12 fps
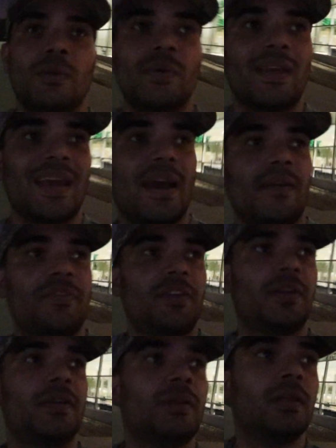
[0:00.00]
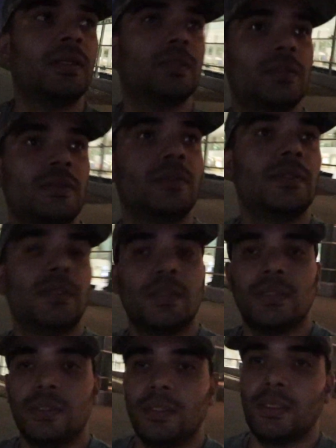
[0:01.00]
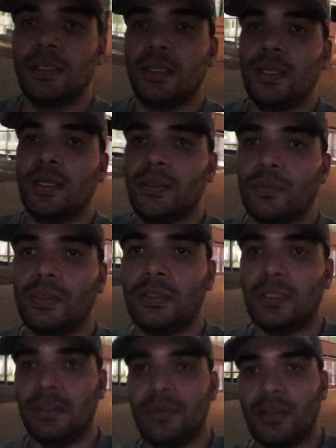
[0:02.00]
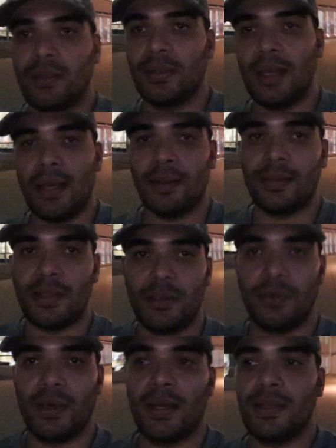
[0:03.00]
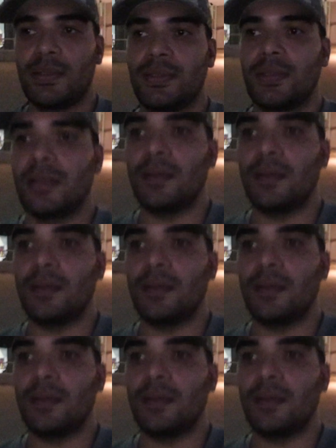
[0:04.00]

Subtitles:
the week after. And we'll leave it on that. Thank you guys,